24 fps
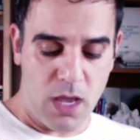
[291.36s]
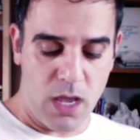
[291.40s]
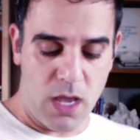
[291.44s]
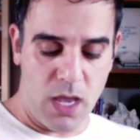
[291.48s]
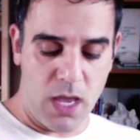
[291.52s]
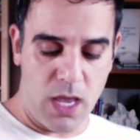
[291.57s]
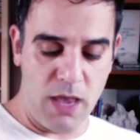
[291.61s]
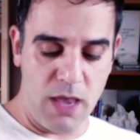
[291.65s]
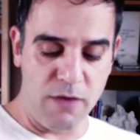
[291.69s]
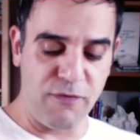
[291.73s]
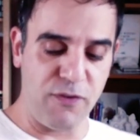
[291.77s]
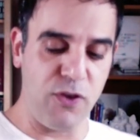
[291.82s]

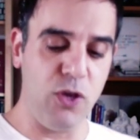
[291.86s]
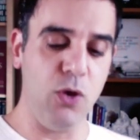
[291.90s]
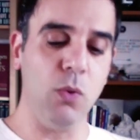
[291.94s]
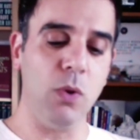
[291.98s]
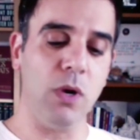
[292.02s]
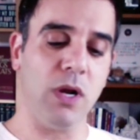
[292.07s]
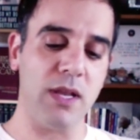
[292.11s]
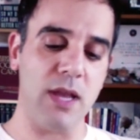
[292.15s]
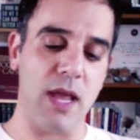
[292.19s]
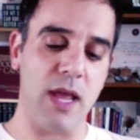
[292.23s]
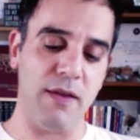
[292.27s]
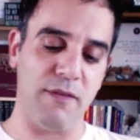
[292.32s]
if you were
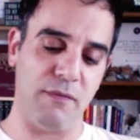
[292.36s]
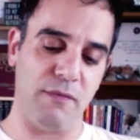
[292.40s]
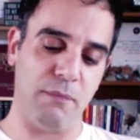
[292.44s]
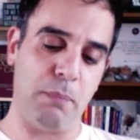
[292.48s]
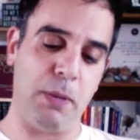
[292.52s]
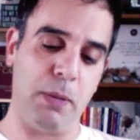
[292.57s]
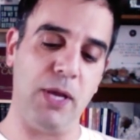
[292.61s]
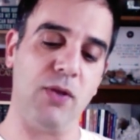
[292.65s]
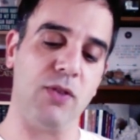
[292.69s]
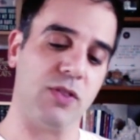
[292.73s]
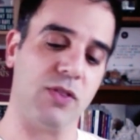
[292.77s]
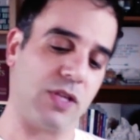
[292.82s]
to
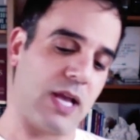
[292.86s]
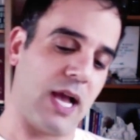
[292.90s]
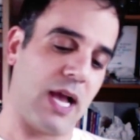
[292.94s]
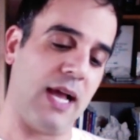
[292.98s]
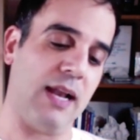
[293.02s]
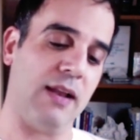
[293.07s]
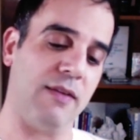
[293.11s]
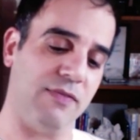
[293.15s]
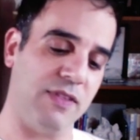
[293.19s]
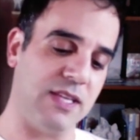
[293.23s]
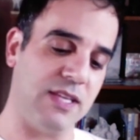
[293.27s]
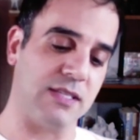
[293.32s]
peel kind
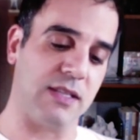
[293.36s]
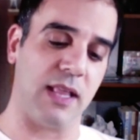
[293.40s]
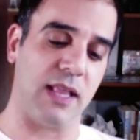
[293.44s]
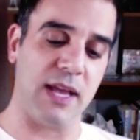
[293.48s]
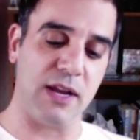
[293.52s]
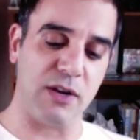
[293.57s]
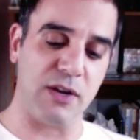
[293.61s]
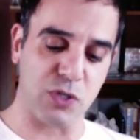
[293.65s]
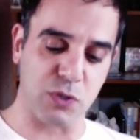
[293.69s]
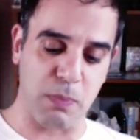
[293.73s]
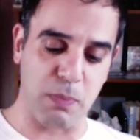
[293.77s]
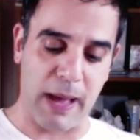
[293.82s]
of these
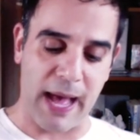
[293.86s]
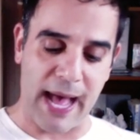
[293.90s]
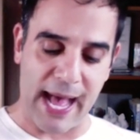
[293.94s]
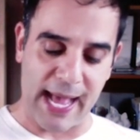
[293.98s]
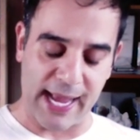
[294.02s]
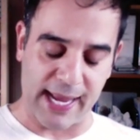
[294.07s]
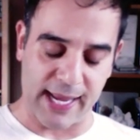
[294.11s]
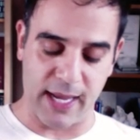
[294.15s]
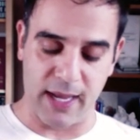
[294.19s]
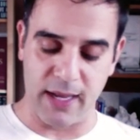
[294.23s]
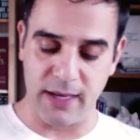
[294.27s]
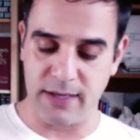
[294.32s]
layers back,
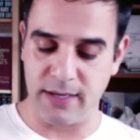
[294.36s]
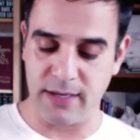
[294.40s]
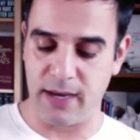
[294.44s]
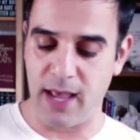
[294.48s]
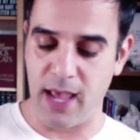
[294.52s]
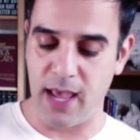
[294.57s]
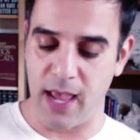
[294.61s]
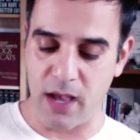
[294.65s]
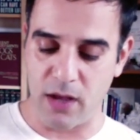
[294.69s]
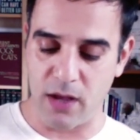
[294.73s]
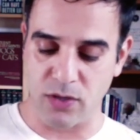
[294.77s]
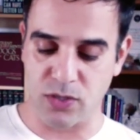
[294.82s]

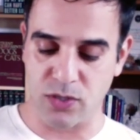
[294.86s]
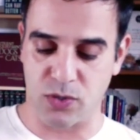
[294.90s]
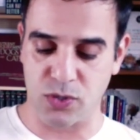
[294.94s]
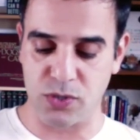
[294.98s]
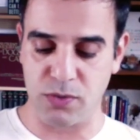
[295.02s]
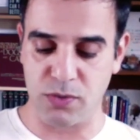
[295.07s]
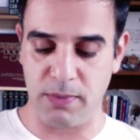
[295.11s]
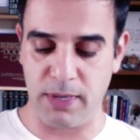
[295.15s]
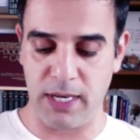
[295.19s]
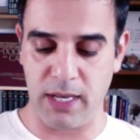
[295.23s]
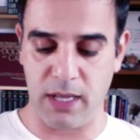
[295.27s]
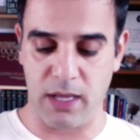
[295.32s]
today on social
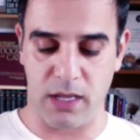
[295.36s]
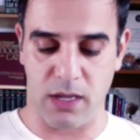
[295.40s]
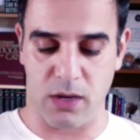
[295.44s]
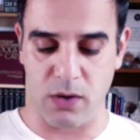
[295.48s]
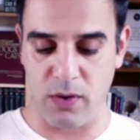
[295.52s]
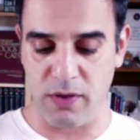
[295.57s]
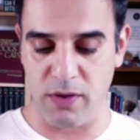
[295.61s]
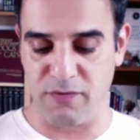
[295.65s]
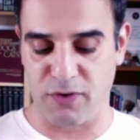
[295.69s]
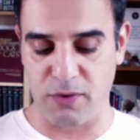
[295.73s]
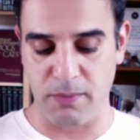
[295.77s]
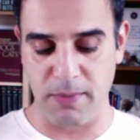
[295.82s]
media, you know,
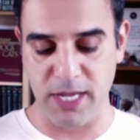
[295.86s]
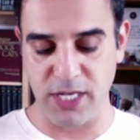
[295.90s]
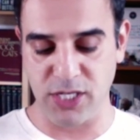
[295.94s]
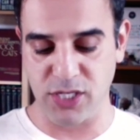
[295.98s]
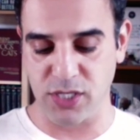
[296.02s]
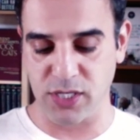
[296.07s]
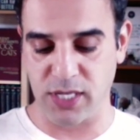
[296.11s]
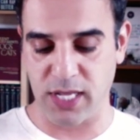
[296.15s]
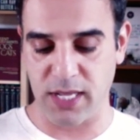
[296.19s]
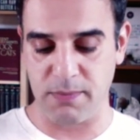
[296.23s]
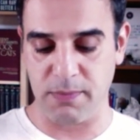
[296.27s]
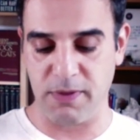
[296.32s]
information
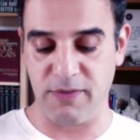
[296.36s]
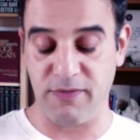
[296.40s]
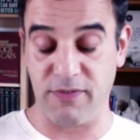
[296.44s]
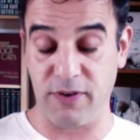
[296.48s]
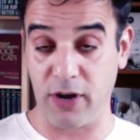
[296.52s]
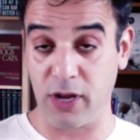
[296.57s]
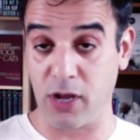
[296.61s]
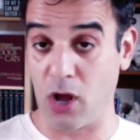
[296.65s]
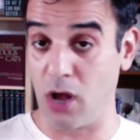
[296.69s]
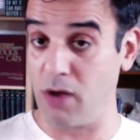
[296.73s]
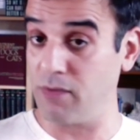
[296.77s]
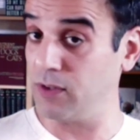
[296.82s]
can be very
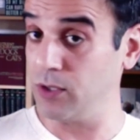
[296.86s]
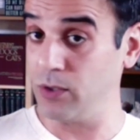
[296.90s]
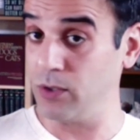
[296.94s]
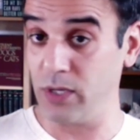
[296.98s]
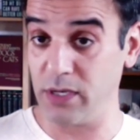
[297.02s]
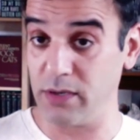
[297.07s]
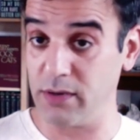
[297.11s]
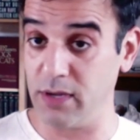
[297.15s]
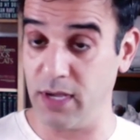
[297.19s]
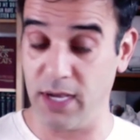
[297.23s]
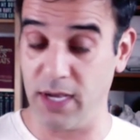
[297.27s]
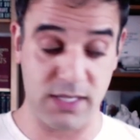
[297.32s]
convoluted.
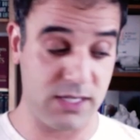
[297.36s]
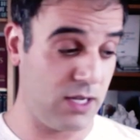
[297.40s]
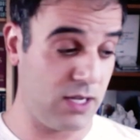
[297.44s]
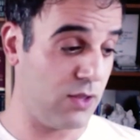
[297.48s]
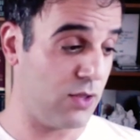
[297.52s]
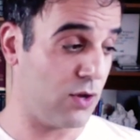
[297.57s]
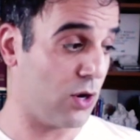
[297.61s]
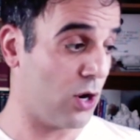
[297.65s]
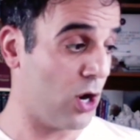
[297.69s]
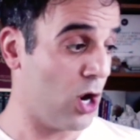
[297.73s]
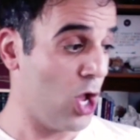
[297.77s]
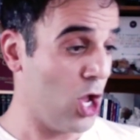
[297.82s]
It's
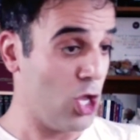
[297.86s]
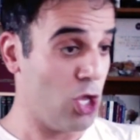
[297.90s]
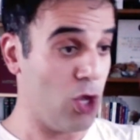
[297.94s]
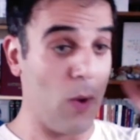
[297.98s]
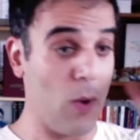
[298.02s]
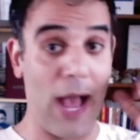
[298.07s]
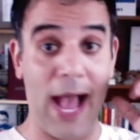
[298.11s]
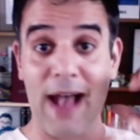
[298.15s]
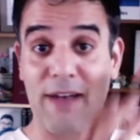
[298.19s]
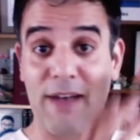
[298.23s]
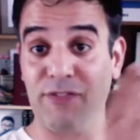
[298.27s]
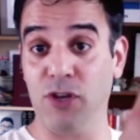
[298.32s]
either you
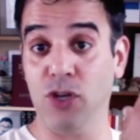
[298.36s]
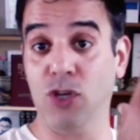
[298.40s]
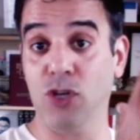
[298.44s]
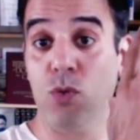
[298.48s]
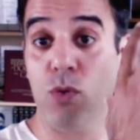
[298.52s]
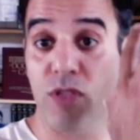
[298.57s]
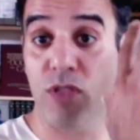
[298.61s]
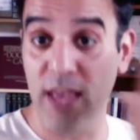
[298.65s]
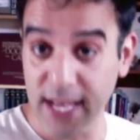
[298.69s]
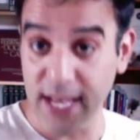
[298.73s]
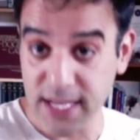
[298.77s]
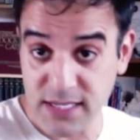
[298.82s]
have to do
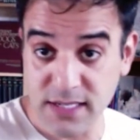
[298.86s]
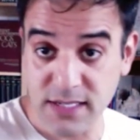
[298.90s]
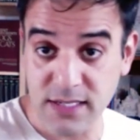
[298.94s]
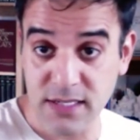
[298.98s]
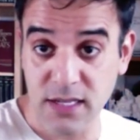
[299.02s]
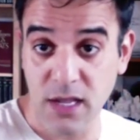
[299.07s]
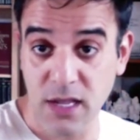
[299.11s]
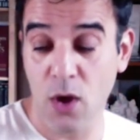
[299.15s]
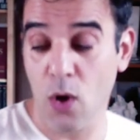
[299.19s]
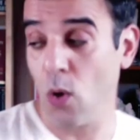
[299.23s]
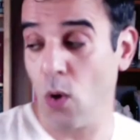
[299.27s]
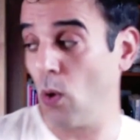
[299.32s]

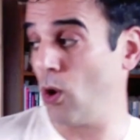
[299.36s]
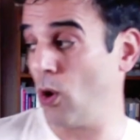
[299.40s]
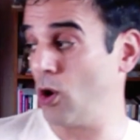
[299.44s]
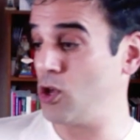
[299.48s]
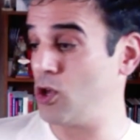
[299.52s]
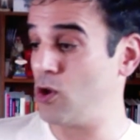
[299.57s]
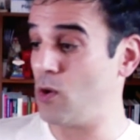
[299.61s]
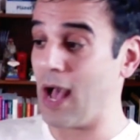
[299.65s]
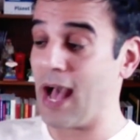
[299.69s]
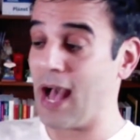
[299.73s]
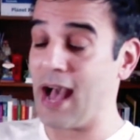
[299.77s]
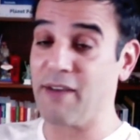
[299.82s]
this or
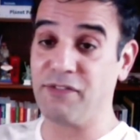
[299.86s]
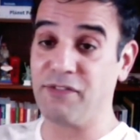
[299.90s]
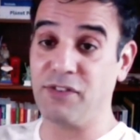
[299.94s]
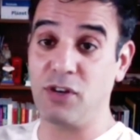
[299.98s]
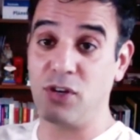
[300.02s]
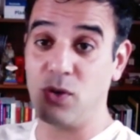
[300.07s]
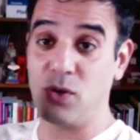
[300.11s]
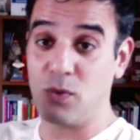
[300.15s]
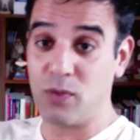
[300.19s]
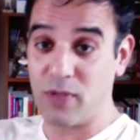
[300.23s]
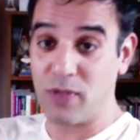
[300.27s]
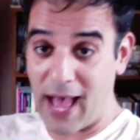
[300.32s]
you have to
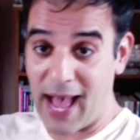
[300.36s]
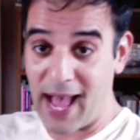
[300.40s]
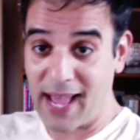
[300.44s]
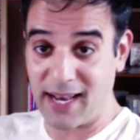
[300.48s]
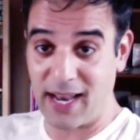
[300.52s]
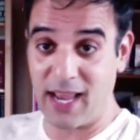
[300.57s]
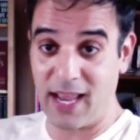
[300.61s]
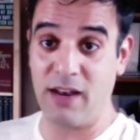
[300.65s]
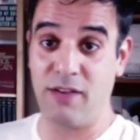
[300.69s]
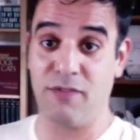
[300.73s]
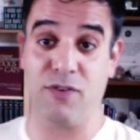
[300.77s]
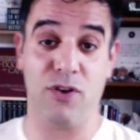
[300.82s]
do that.
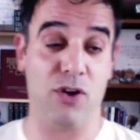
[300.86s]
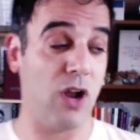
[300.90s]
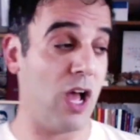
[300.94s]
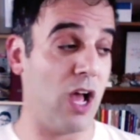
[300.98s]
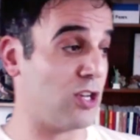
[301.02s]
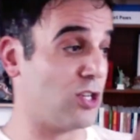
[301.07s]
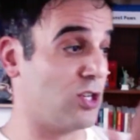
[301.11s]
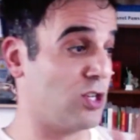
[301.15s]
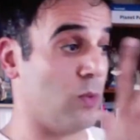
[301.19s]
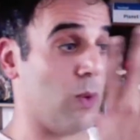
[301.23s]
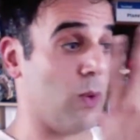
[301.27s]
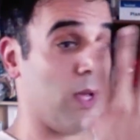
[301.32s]
And if you're
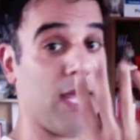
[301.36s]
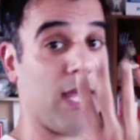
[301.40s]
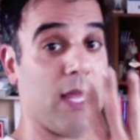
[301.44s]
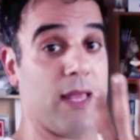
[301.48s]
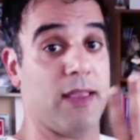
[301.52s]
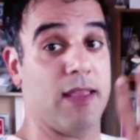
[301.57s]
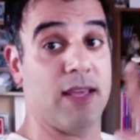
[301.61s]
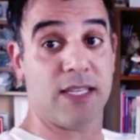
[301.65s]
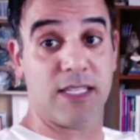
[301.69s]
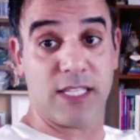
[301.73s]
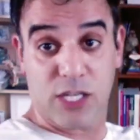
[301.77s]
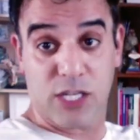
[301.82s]
not doing
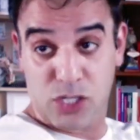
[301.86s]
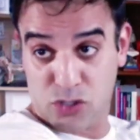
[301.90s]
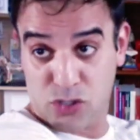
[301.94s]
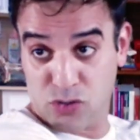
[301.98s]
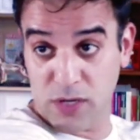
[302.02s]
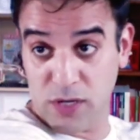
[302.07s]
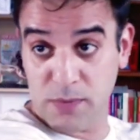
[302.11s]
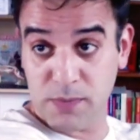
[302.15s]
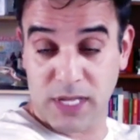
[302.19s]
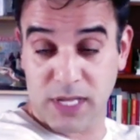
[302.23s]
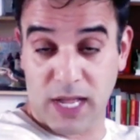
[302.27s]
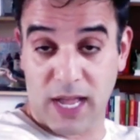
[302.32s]
this
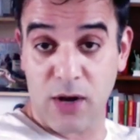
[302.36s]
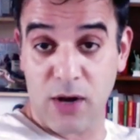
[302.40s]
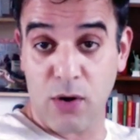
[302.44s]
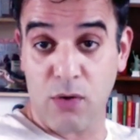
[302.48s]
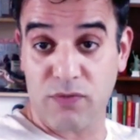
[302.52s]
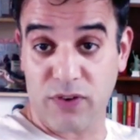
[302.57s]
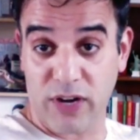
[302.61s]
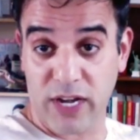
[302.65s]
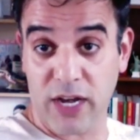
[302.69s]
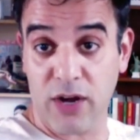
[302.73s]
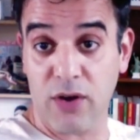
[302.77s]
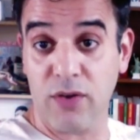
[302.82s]
extreme side
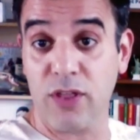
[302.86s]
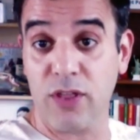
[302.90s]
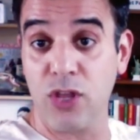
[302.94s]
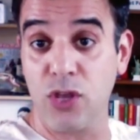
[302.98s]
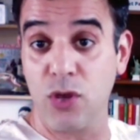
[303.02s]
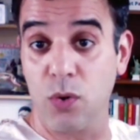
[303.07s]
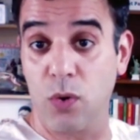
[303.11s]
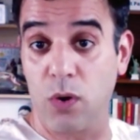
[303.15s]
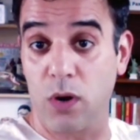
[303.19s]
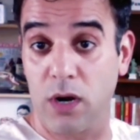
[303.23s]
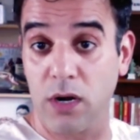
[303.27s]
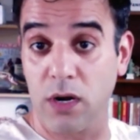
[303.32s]
over here, then
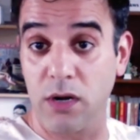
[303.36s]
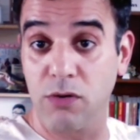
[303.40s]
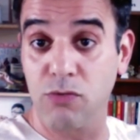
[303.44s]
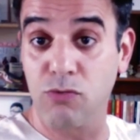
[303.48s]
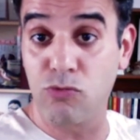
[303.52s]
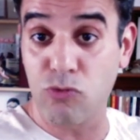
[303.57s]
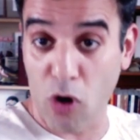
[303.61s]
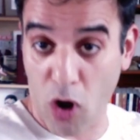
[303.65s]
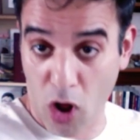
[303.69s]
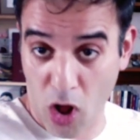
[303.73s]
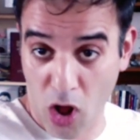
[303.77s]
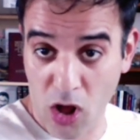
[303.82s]
you're
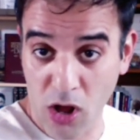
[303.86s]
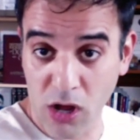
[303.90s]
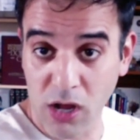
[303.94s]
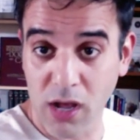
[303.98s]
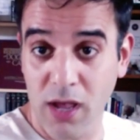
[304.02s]
wrong.